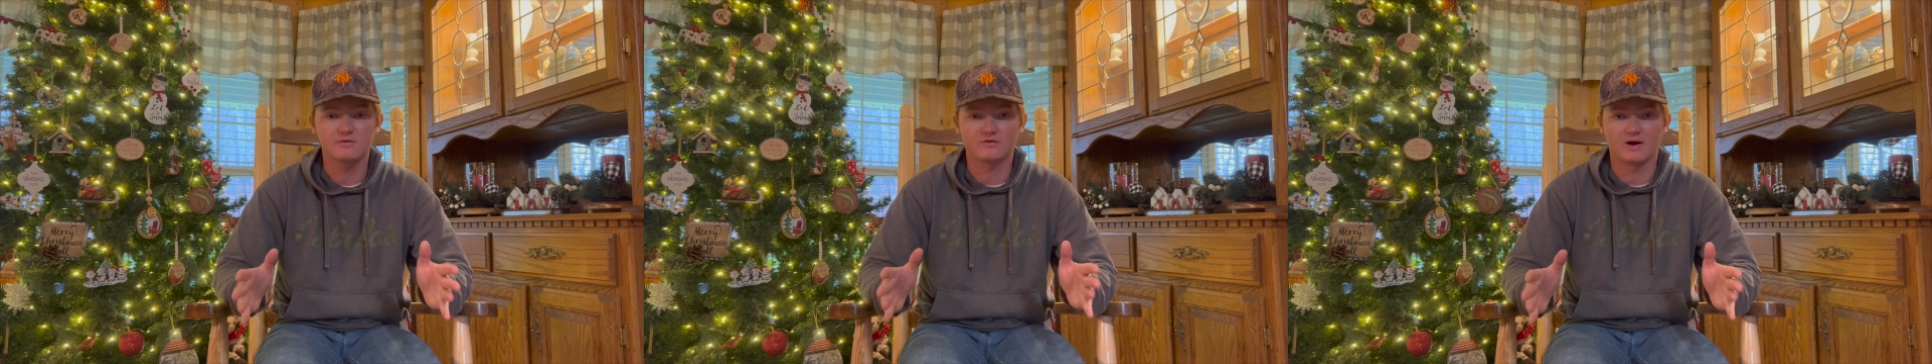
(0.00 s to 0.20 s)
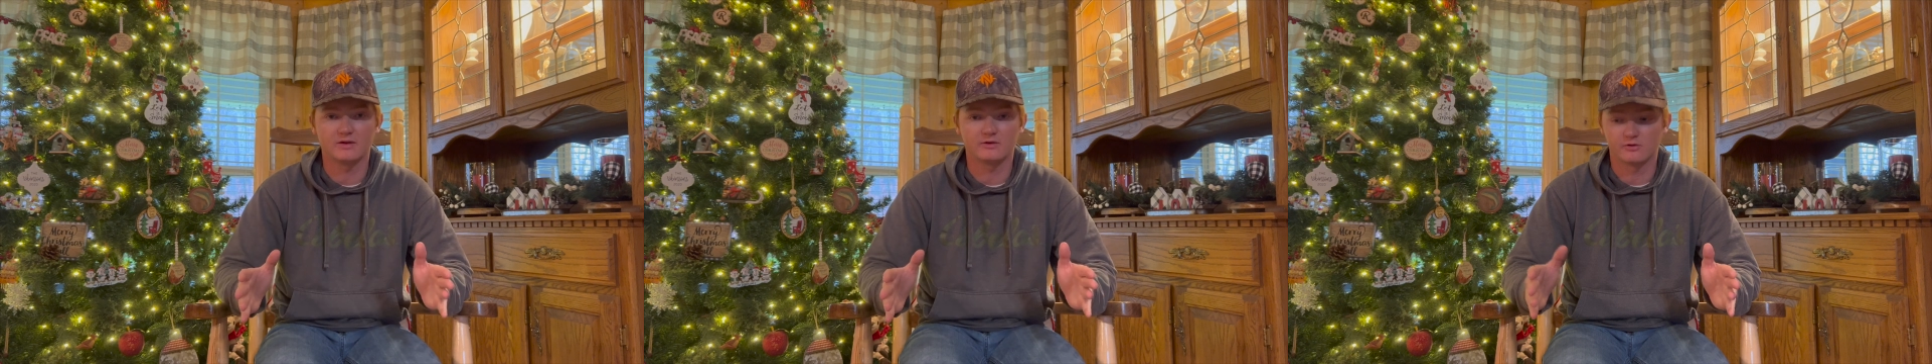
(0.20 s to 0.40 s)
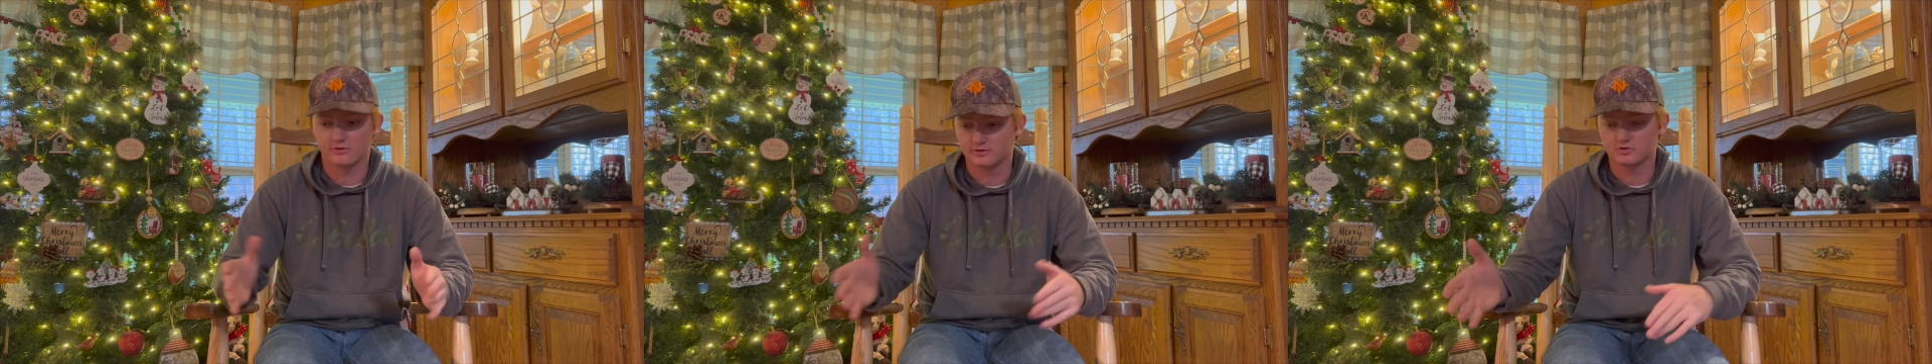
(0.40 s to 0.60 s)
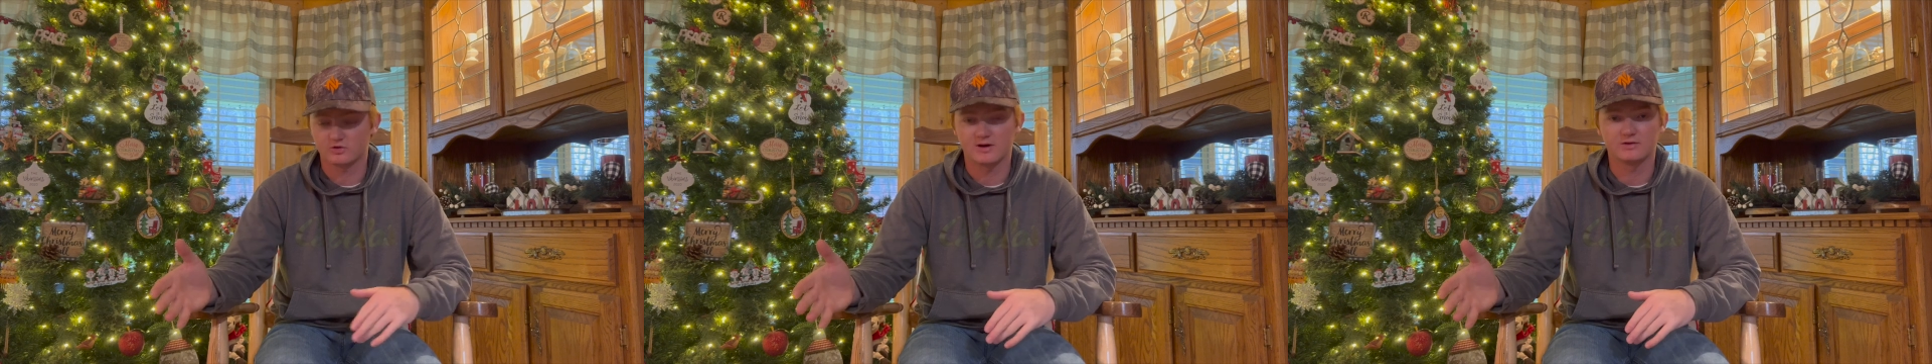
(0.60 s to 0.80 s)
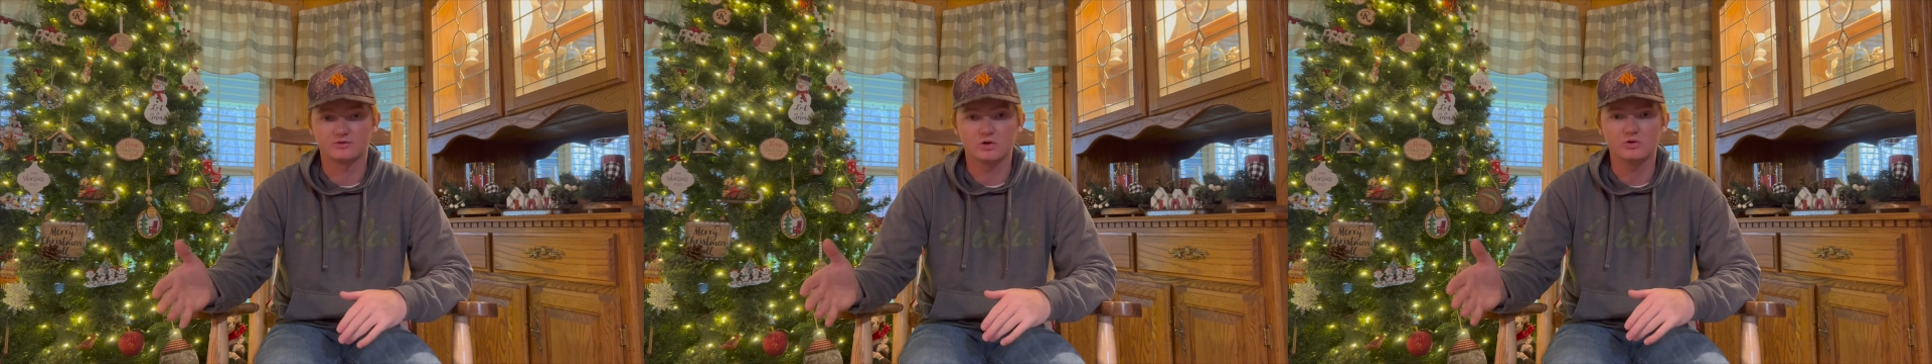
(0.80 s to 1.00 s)
finder, the
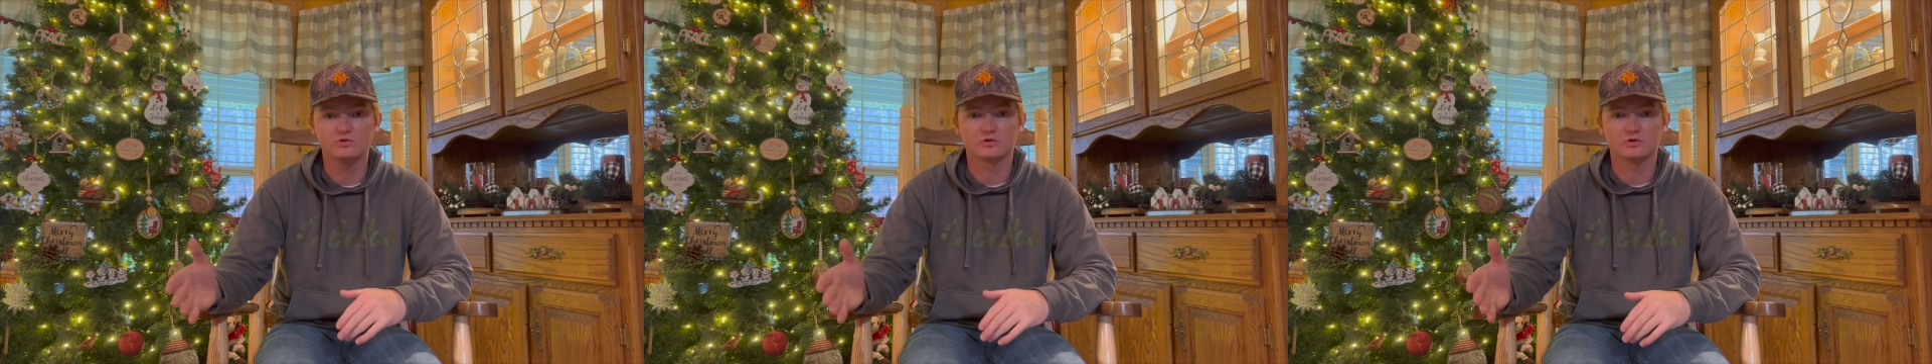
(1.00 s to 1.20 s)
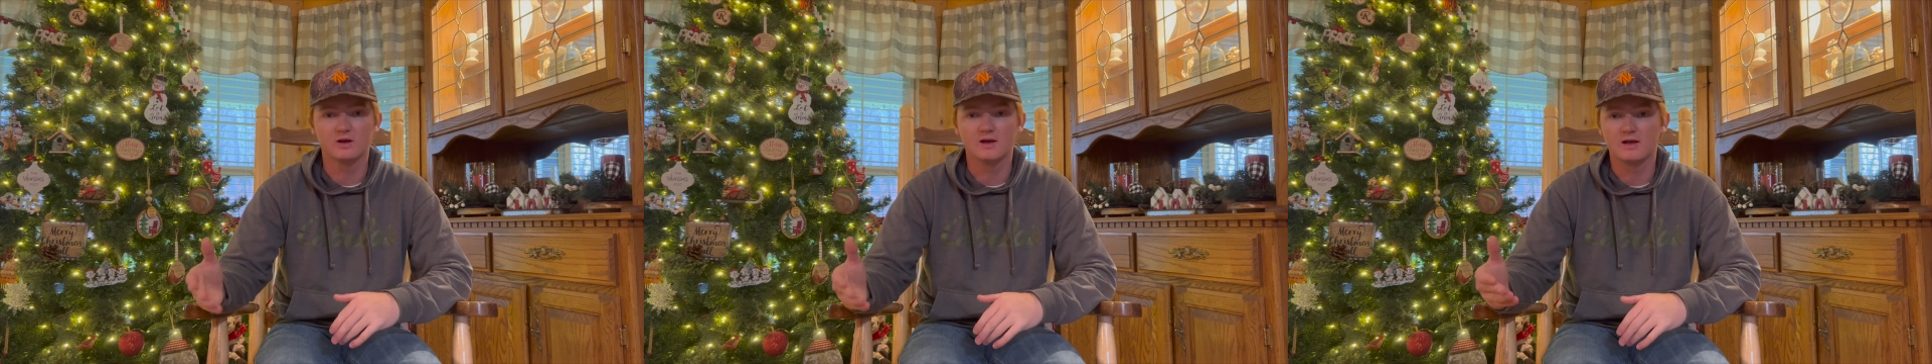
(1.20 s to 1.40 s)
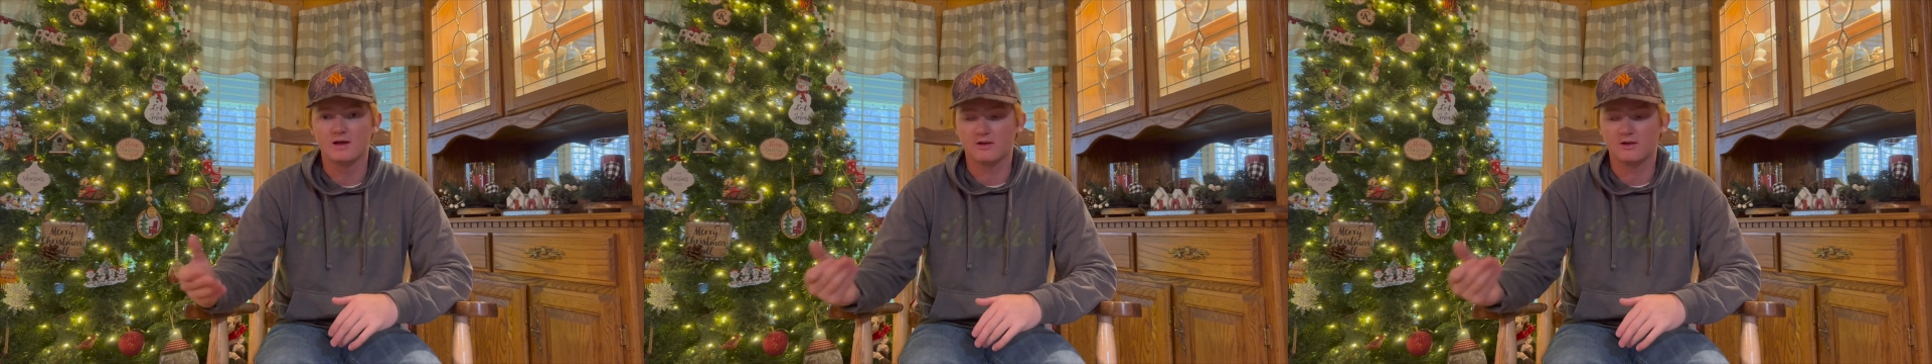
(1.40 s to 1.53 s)
transducer,